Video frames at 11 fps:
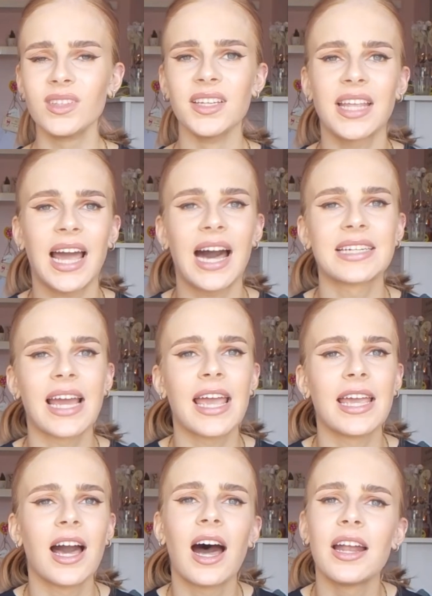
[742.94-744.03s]
They had
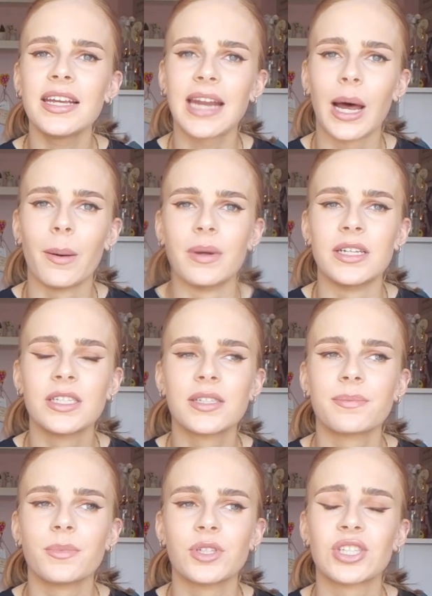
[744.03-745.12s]
a honey and almond,
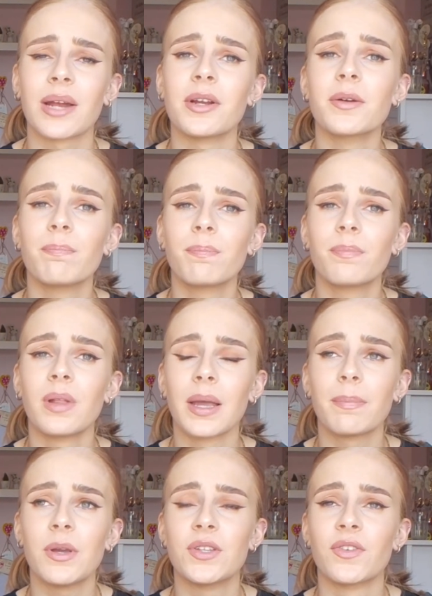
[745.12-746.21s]
which sounded
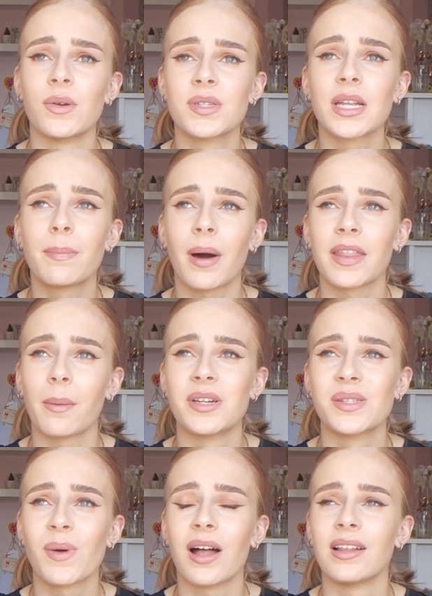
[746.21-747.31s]
like beautiful. I was going to buy that one
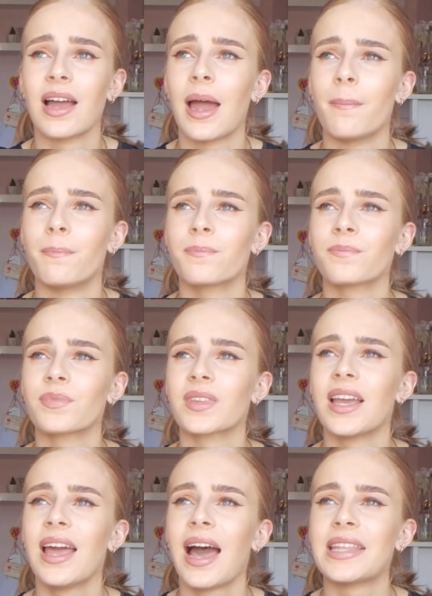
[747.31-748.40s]
as well.
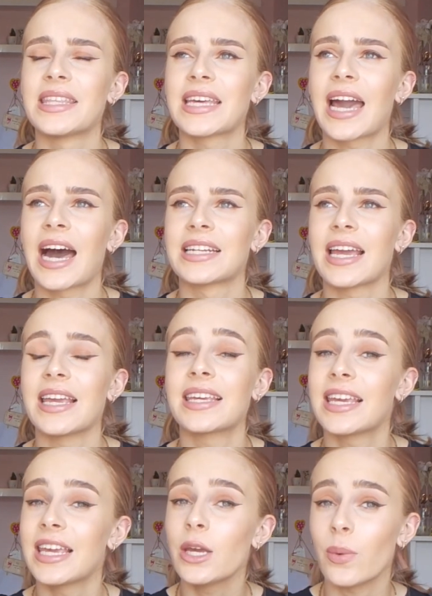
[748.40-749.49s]
And then they had a
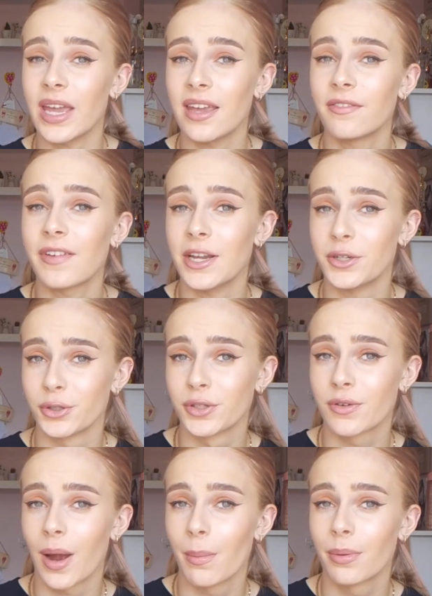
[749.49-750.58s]
kiwi facial
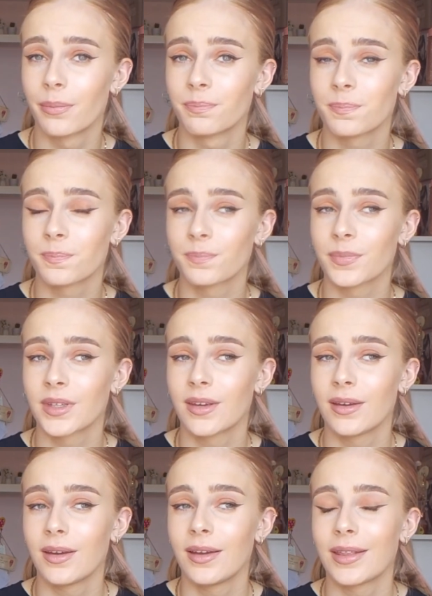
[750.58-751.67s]
scrub.
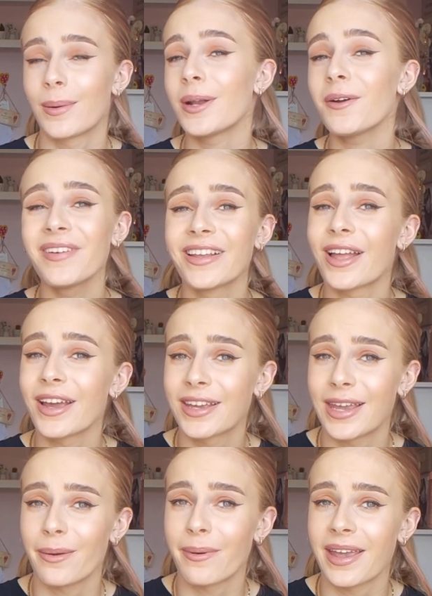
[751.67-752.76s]
Now, I don't really like
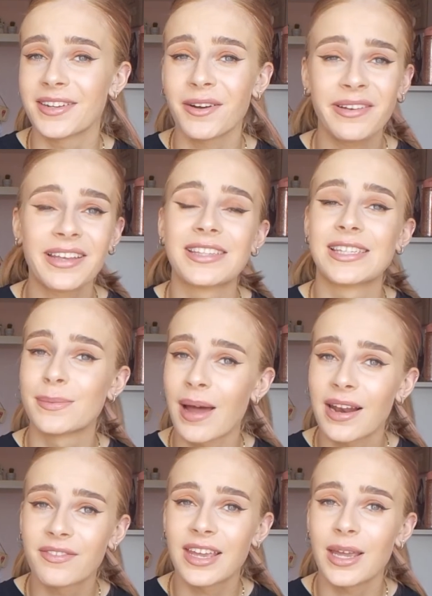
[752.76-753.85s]
kiwi. I don't really like the smell
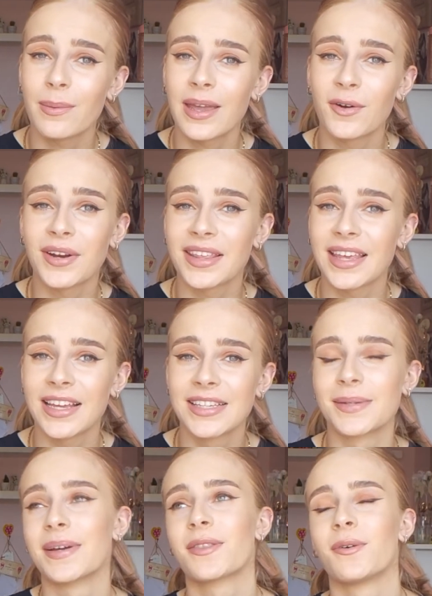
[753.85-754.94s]
of kiwi or anything,
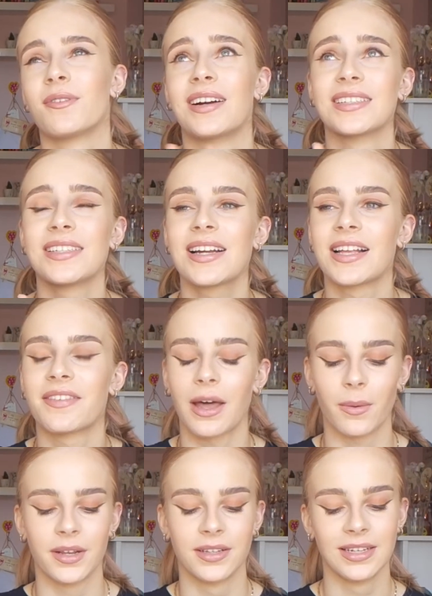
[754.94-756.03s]
so I thought, well, I'll stick with that
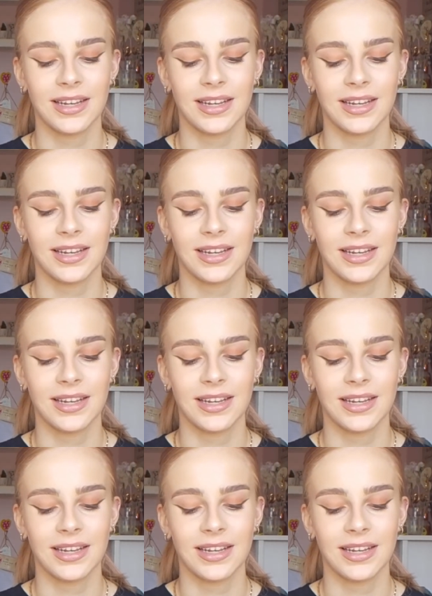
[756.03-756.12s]
one.